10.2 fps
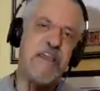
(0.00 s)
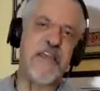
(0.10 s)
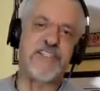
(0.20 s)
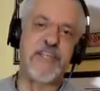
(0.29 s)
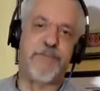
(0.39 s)

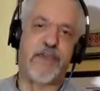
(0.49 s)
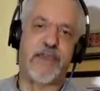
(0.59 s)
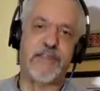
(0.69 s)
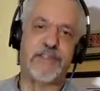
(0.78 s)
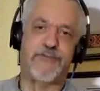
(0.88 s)
Easy
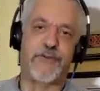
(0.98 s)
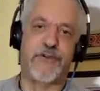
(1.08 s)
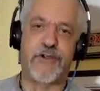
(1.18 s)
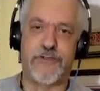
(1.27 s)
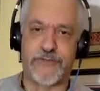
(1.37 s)
pickings
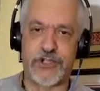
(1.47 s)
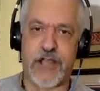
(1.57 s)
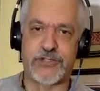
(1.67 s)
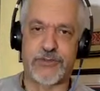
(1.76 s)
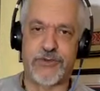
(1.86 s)
for
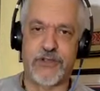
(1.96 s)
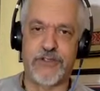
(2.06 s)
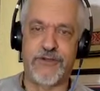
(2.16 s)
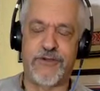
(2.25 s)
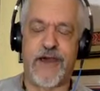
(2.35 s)
Joshua.